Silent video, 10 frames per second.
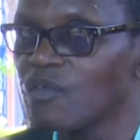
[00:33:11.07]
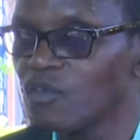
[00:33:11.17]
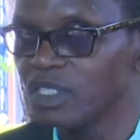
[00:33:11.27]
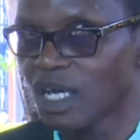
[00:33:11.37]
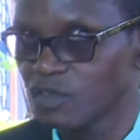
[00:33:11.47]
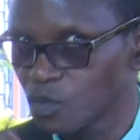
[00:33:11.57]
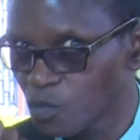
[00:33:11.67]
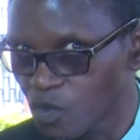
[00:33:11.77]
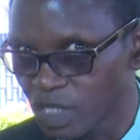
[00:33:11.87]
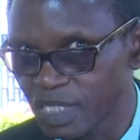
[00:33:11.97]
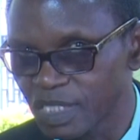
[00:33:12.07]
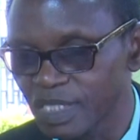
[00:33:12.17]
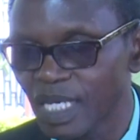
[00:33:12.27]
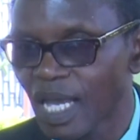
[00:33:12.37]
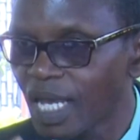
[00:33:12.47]
the Bible.
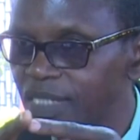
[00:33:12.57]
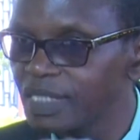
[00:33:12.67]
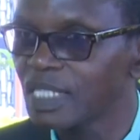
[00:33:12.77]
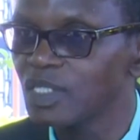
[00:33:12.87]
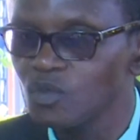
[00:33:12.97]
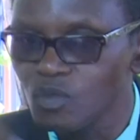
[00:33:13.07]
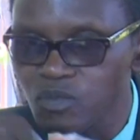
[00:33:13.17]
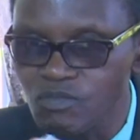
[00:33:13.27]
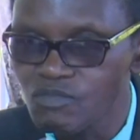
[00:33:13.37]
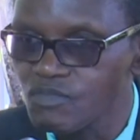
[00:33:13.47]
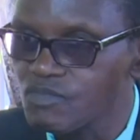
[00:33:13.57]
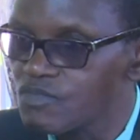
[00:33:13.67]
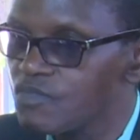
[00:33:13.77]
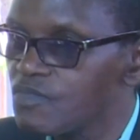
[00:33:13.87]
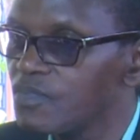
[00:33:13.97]
So
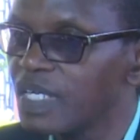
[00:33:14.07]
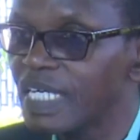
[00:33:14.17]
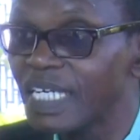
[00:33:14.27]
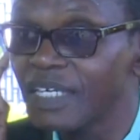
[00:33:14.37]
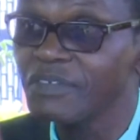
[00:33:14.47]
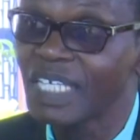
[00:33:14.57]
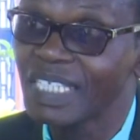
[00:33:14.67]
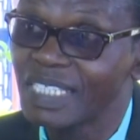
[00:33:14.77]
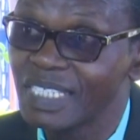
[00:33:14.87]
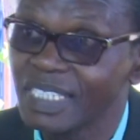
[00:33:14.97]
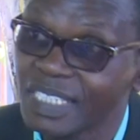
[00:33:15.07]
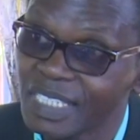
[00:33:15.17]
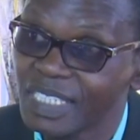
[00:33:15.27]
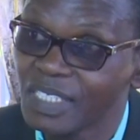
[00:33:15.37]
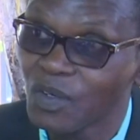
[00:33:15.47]
I started
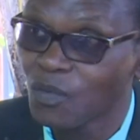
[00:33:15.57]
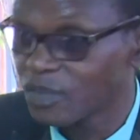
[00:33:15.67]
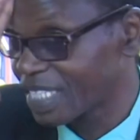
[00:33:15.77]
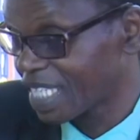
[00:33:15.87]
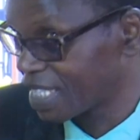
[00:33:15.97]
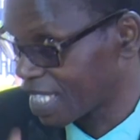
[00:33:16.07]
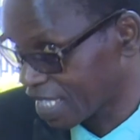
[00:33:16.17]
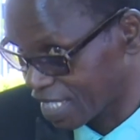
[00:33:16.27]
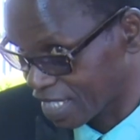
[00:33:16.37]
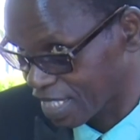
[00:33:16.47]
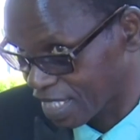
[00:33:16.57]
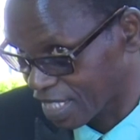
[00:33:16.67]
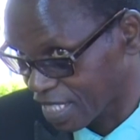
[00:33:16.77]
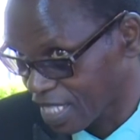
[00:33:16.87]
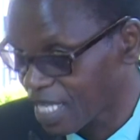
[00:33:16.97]
getting to deaf churches, the
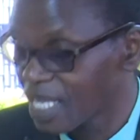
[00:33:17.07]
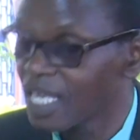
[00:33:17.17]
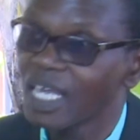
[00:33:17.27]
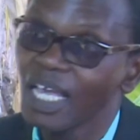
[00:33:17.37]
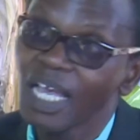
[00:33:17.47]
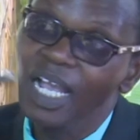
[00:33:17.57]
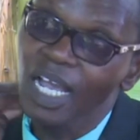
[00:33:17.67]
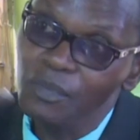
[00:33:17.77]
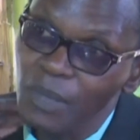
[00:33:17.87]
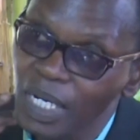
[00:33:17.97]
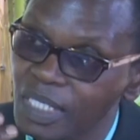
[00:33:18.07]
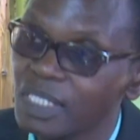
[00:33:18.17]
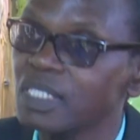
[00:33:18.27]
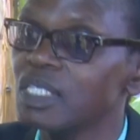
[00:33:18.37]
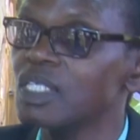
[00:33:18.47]
Sunday churches
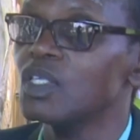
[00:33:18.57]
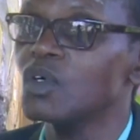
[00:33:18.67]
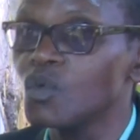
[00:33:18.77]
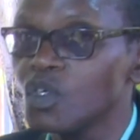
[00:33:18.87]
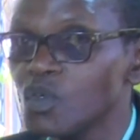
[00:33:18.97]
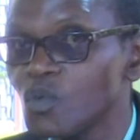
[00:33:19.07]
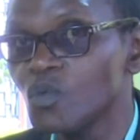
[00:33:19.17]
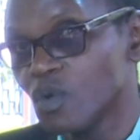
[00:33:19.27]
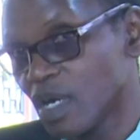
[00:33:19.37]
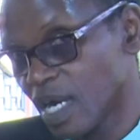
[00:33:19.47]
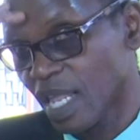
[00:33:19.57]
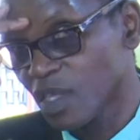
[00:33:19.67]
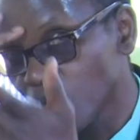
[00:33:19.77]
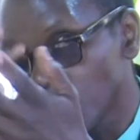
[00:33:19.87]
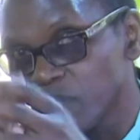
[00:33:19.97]
in Kariobangi,
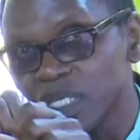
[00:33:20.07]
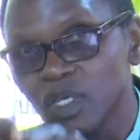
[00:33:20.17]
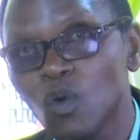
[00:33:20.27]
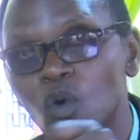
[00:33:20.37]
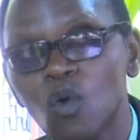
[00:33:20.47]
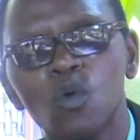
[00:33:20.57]
Ongatarongai,